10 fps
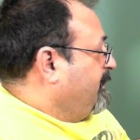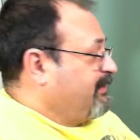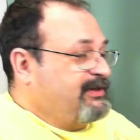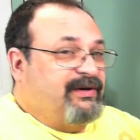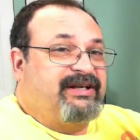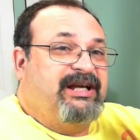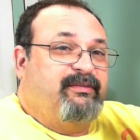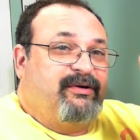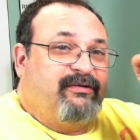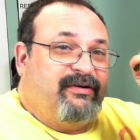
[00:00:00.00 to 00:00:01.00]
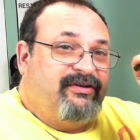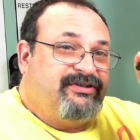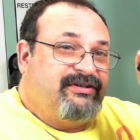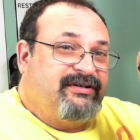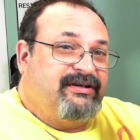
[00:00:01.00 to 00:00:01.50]
I came
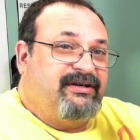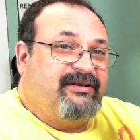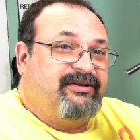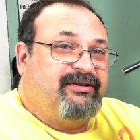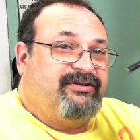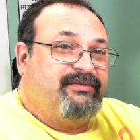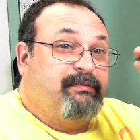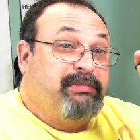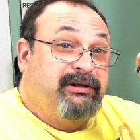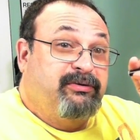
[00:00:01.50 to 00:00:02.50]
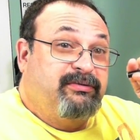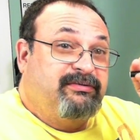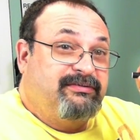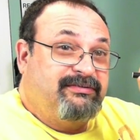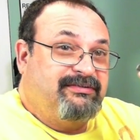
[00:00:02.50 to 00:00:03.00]
across the blue
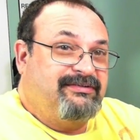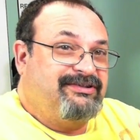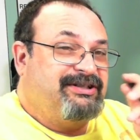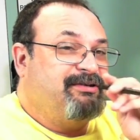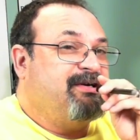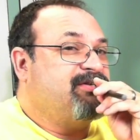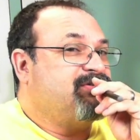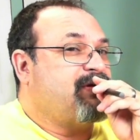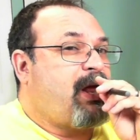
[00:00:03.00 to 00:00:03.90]
cigarettes.